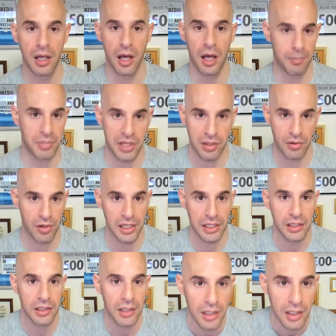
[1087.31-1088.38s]

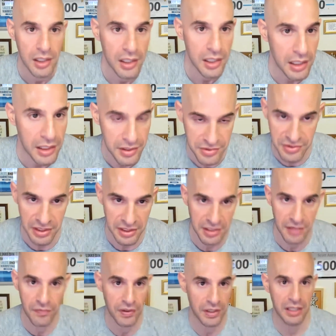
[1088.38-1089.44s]
appearing in a
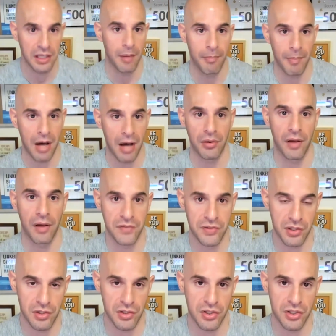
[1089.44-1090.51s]
significant amount of
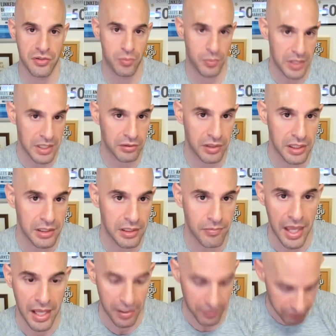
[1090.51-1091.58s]
searches weekly,
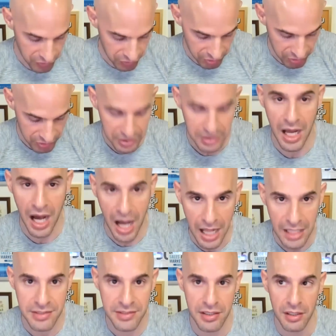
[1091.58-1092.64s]
and if you're
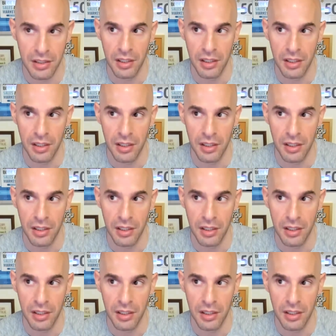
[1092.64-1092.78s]
not